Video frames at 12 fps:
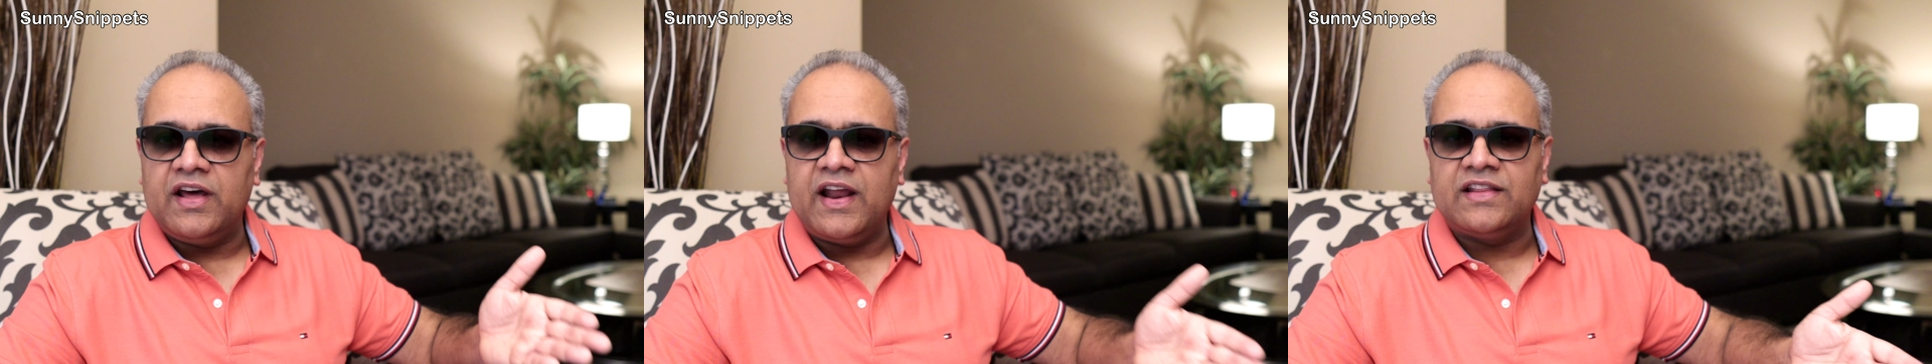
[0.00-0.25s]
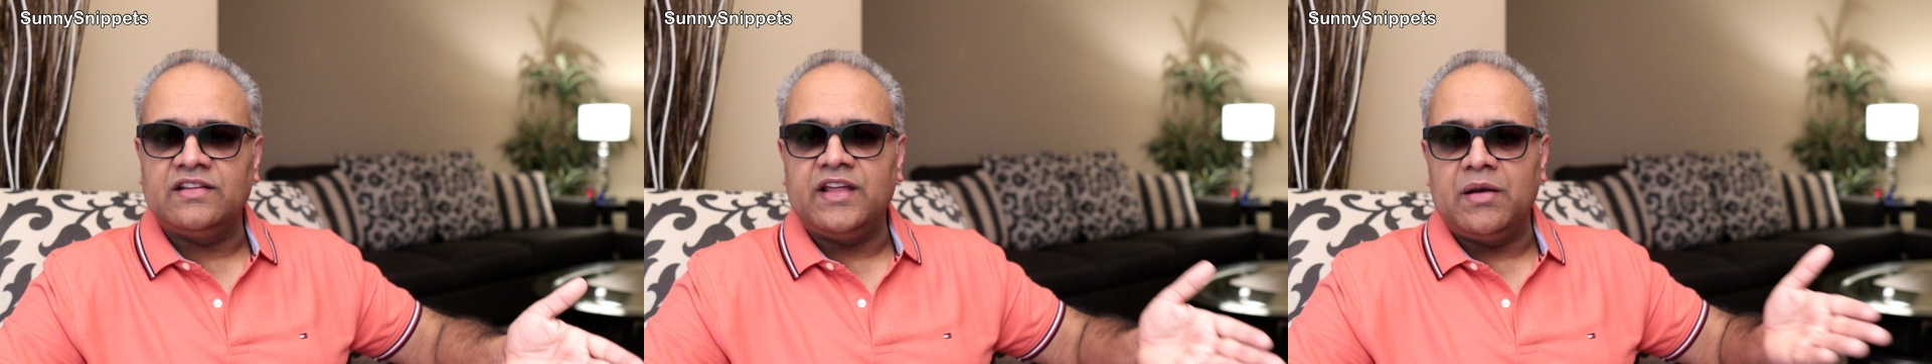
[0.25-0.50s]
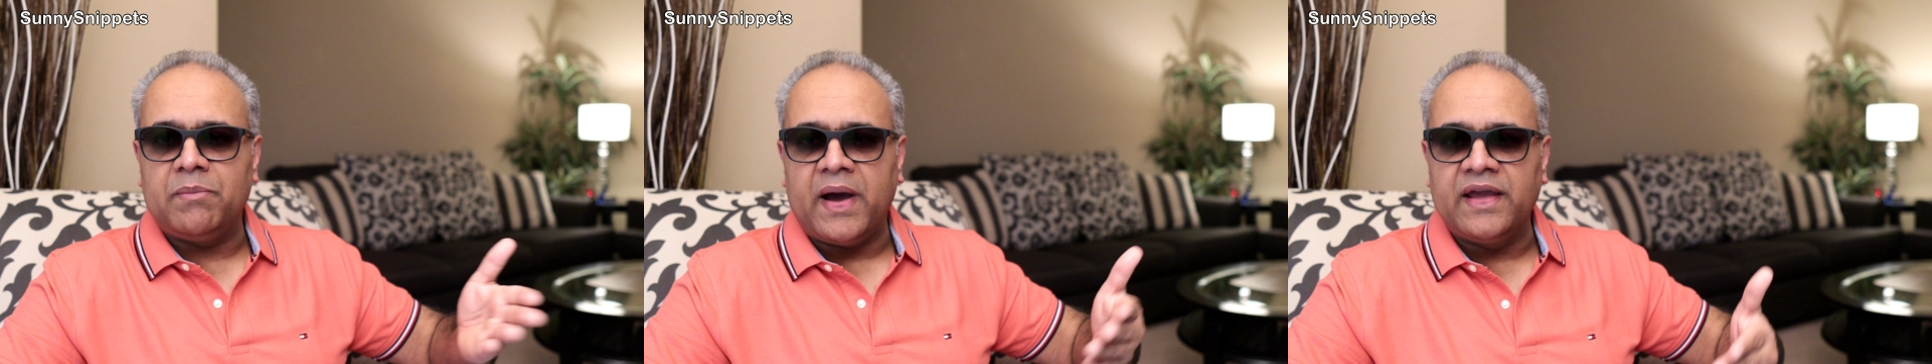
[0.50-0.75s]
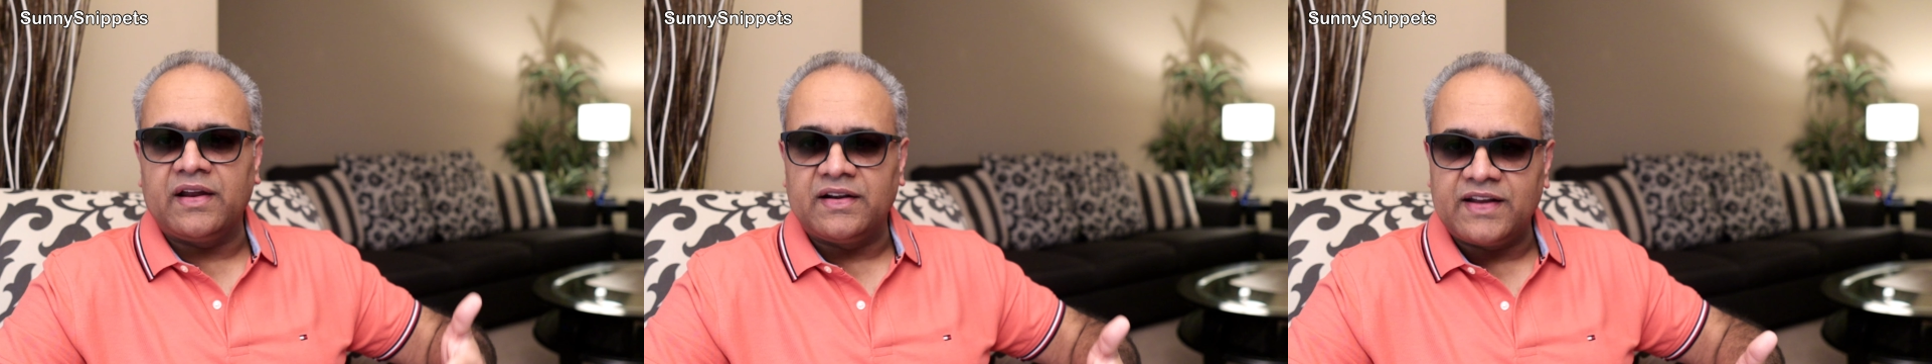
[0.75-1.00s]
rather than
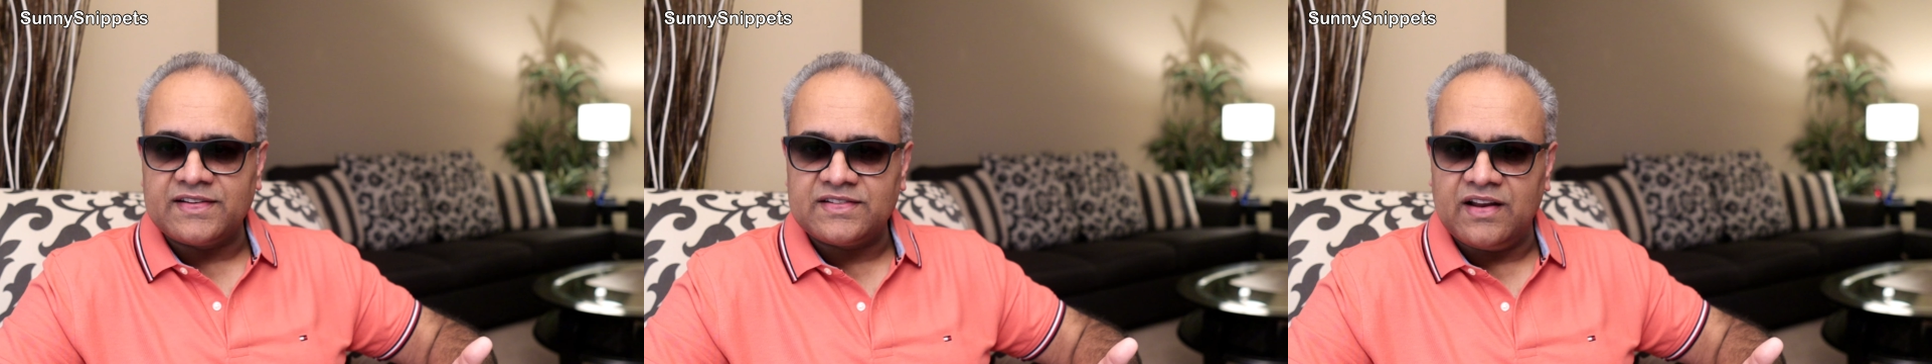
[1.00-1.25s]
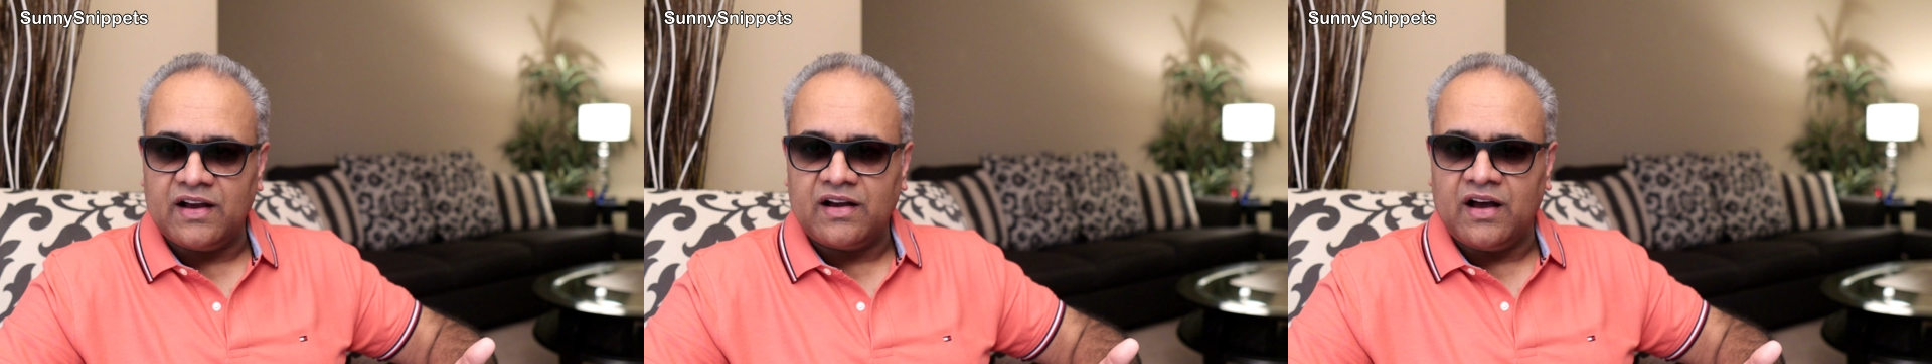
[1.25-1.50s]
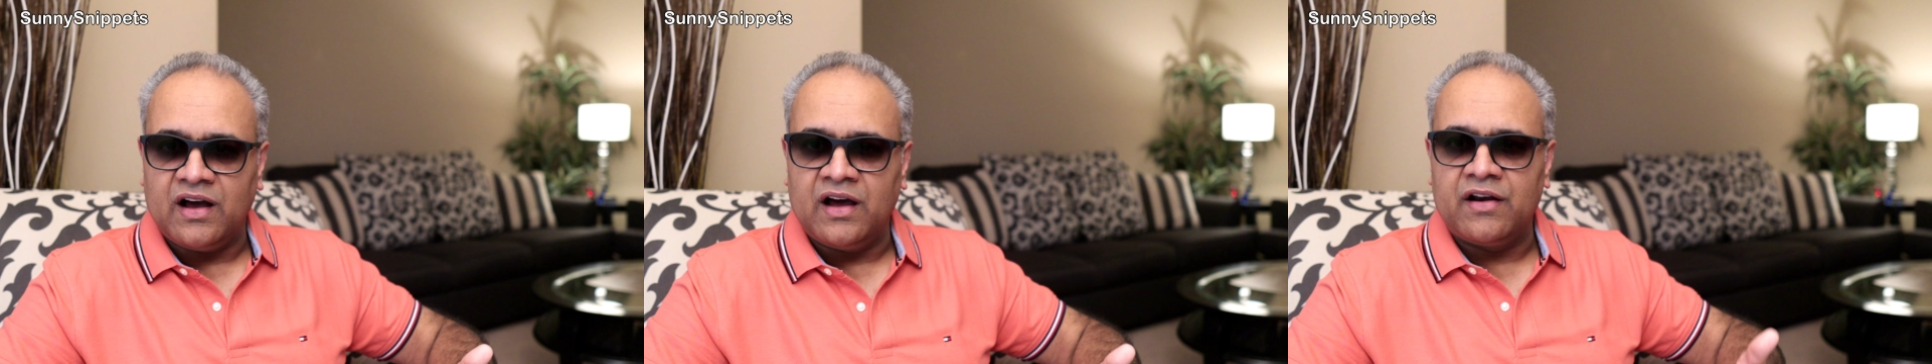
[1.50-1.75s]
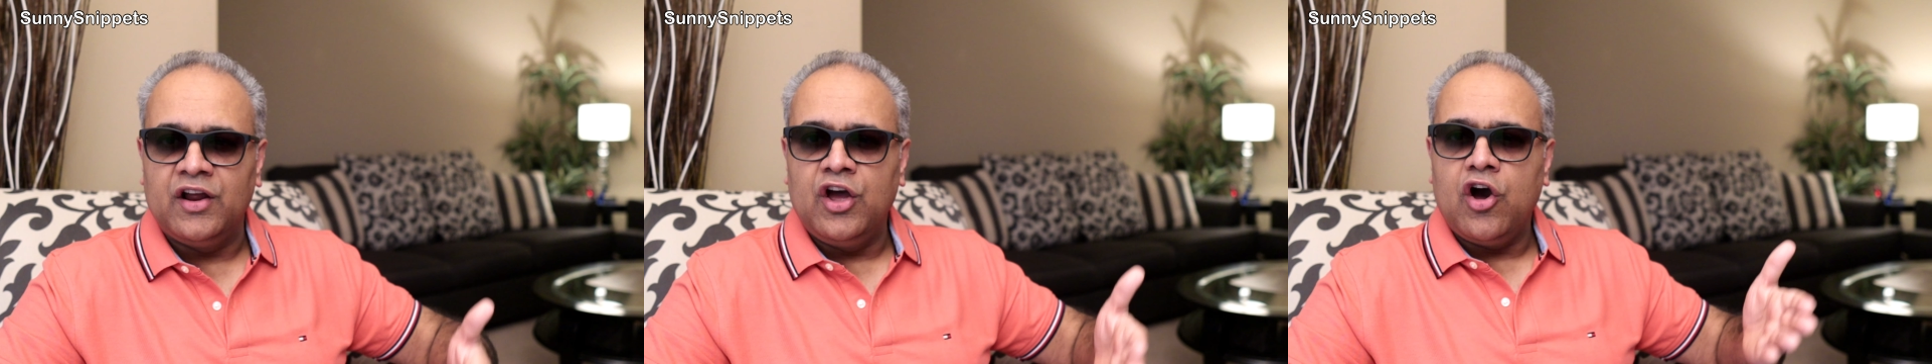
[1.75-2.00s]
buying a Tesla
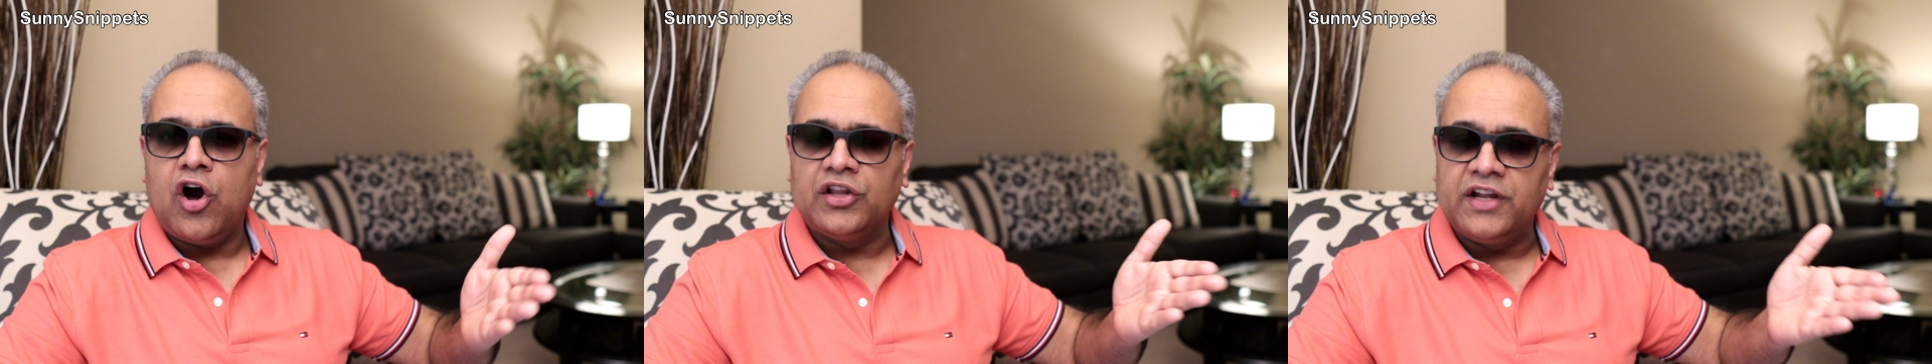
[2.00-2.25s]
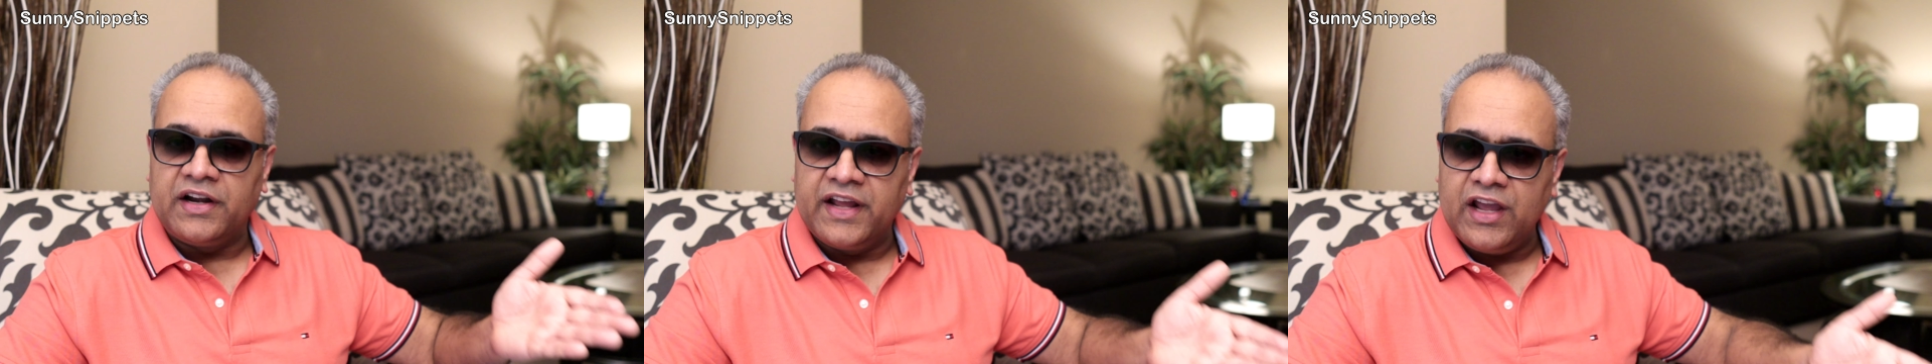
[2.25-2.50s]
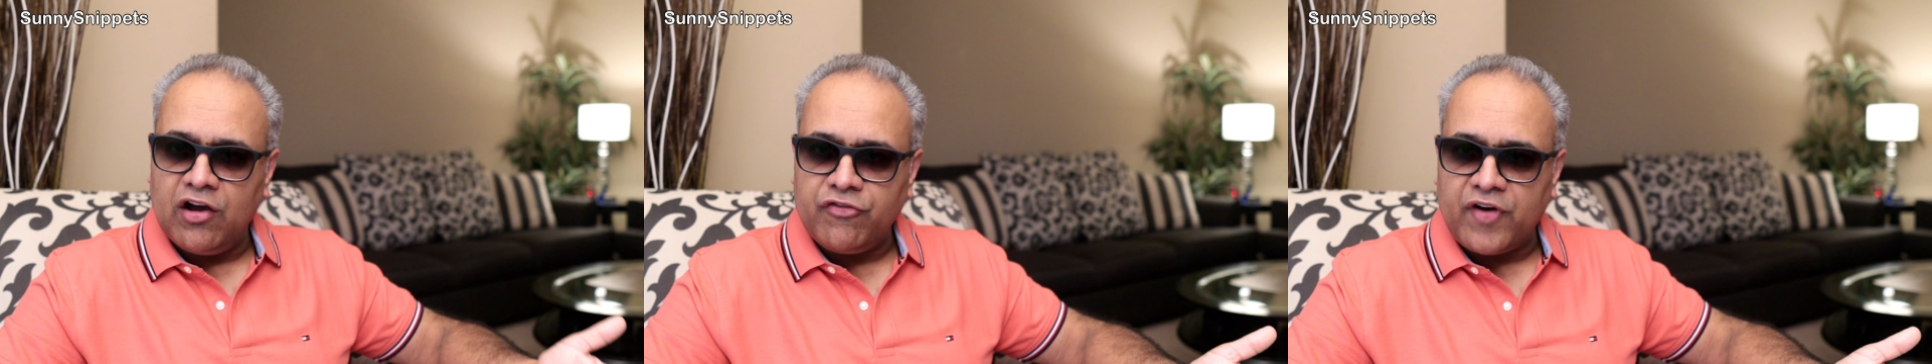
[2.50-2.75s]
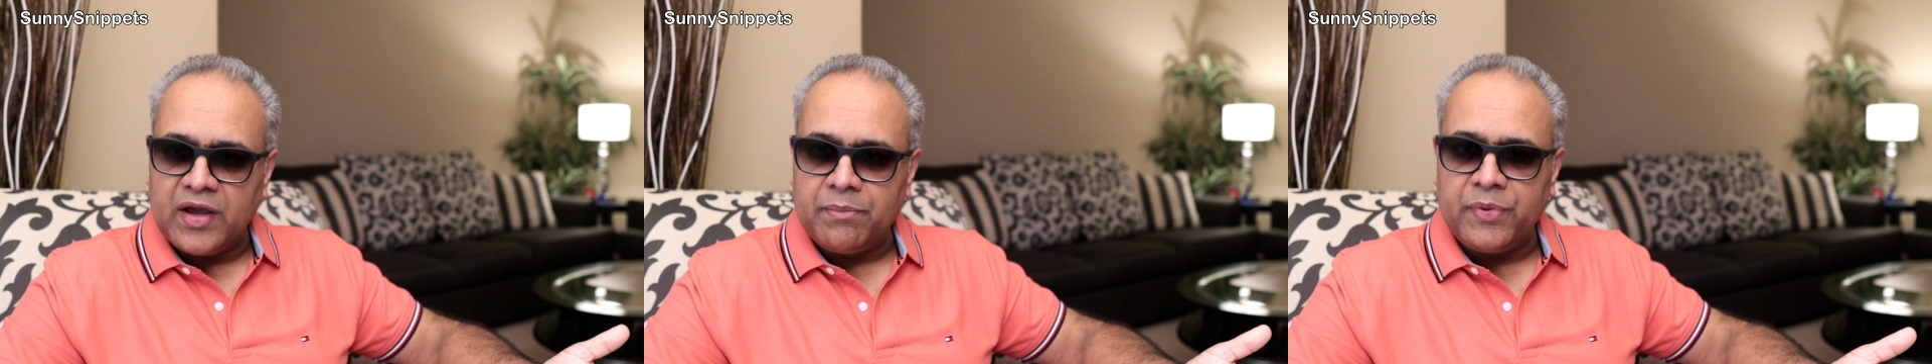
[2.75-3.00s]
car on the day of
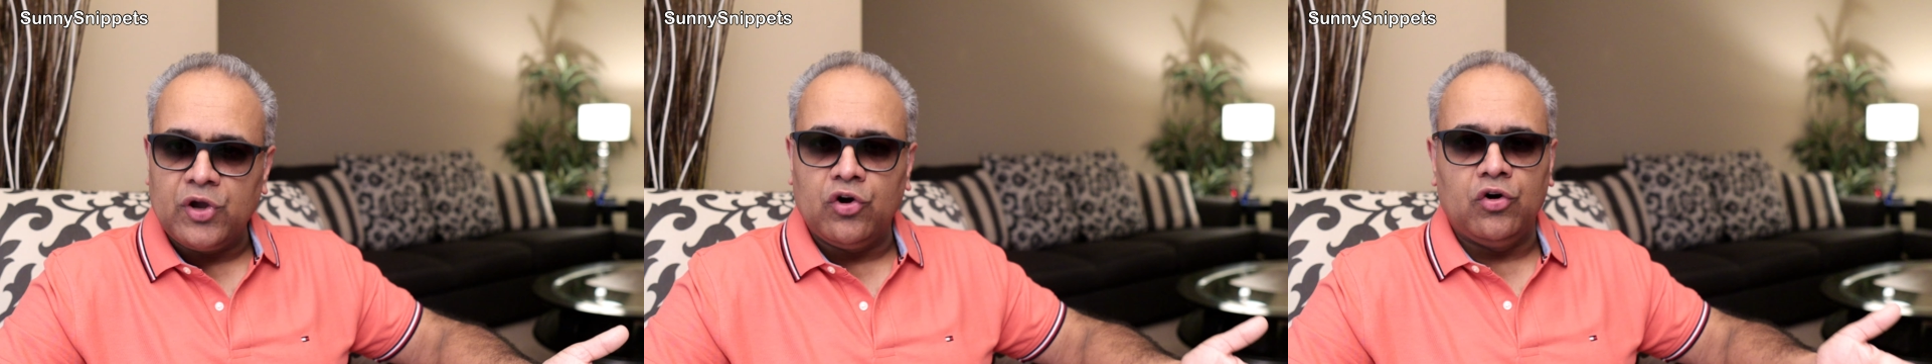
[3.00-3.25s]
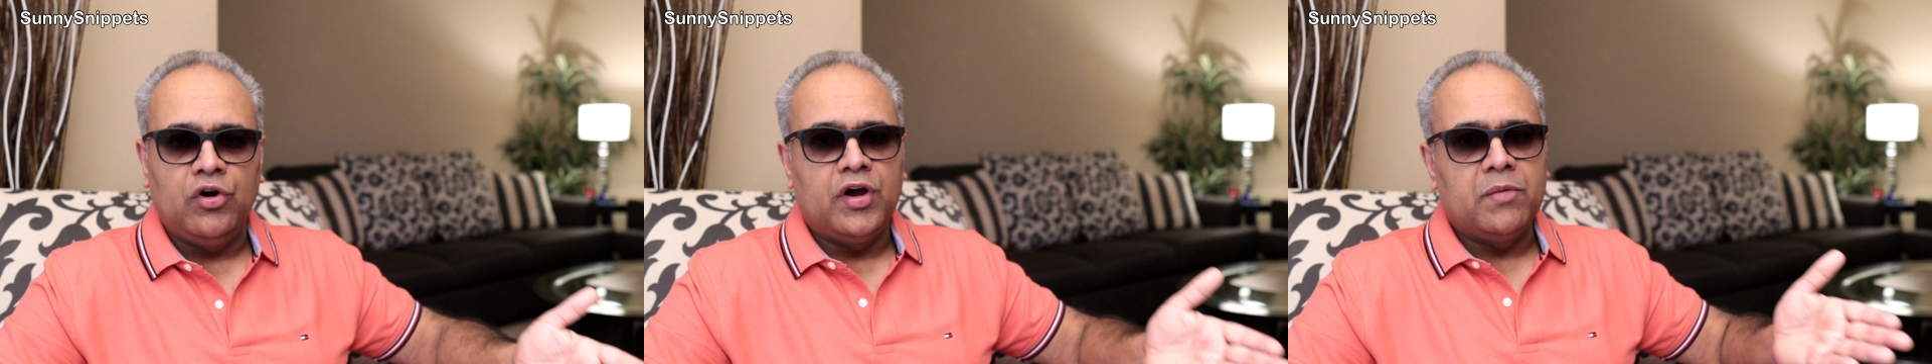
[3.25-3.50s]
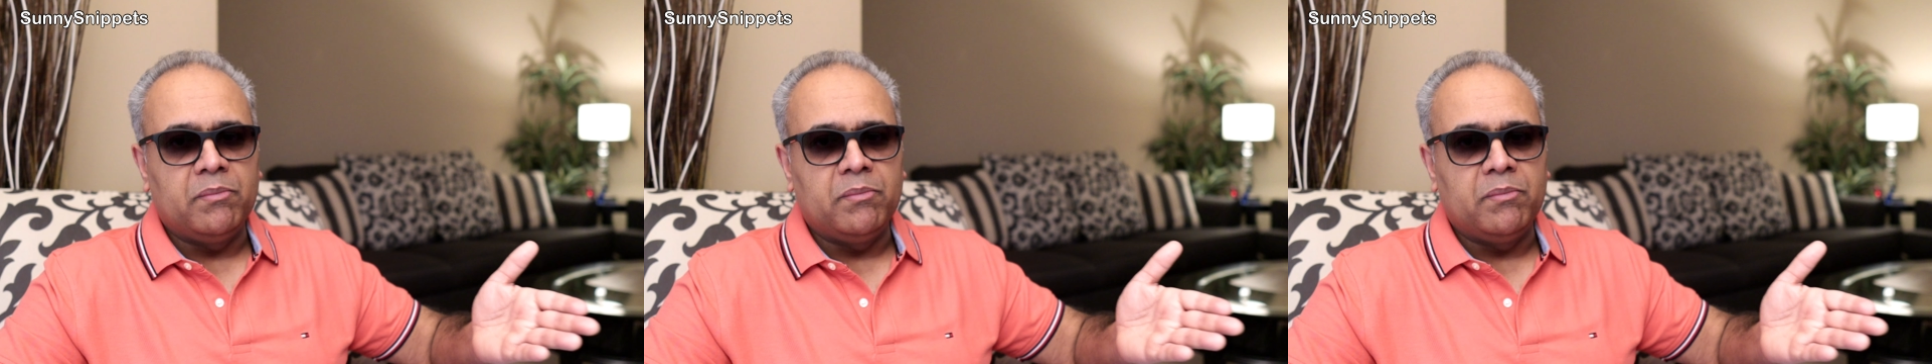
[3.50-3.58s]
I P O,